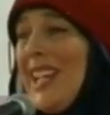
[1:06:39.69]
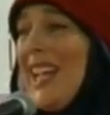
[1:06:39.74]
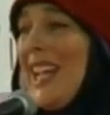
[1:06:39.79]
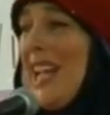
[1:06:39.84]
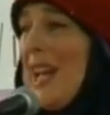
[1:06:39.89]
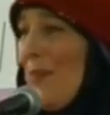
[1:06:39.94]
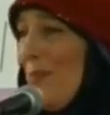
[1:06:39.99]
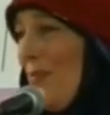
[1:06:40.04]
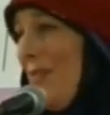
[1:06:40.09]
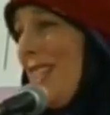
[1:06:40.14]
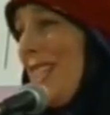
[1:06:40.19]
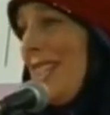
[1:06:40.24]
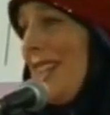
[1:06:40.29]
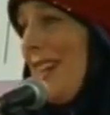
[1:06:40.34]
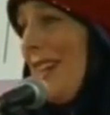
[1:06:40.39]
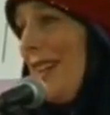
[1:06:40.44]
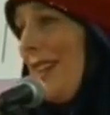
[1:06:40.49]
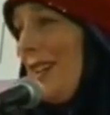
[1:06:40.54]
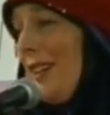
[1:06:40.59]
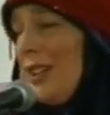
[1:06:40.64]
They kept
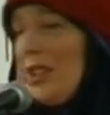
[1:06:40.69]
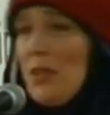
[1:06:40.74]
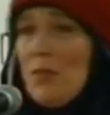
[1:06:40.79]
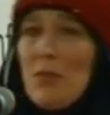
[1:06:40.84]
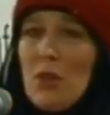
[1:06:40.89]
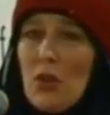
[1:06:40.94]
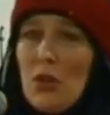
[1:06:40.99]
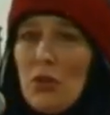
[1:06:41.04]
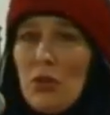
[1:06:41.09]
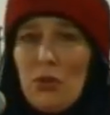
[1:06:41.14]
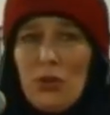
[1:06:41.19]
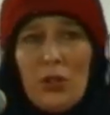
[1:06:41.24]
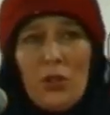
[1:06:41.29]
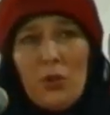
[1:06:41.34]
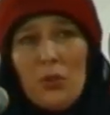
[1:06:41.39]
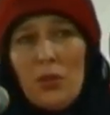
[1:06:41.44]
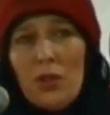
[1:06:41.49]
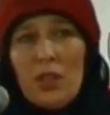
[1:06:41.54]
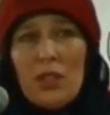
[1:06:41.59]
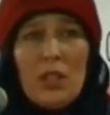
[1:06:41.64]
saying, tomorrow
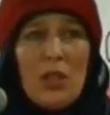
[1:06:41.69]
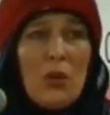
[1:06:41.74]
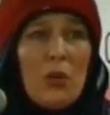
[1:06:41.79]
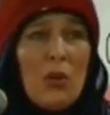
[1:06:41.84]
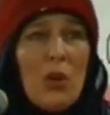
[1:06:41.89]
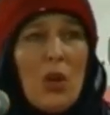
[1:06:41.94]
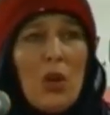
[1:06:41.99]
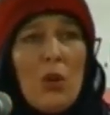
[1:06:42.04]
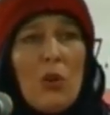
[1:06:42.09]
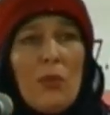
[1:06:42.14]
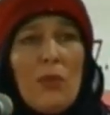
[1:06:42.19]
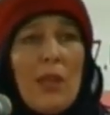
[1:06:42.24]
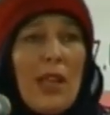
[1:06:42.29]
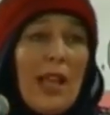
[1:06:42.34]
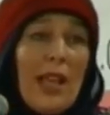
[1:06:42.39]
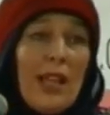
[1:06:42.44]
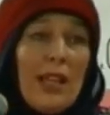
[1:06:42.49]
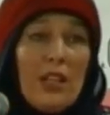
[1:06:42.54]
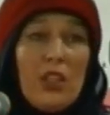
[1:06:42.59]
you will go home,